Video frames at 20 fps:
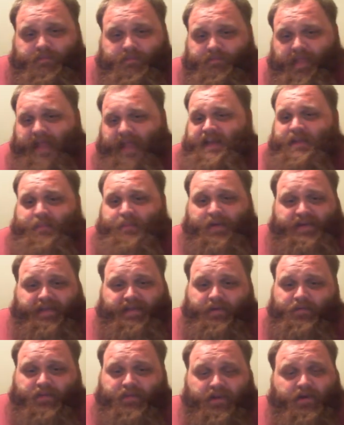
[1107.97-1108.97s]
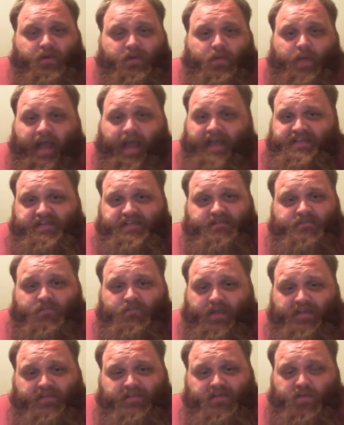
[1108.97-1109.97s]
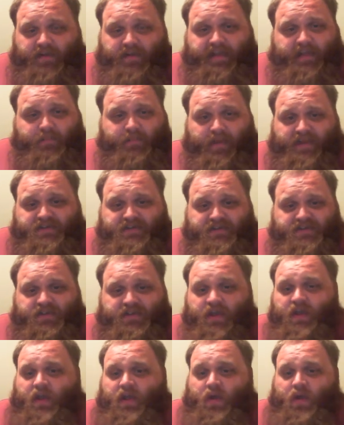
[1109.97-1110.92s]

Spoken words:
anybody out there who hasn't read the 28 pages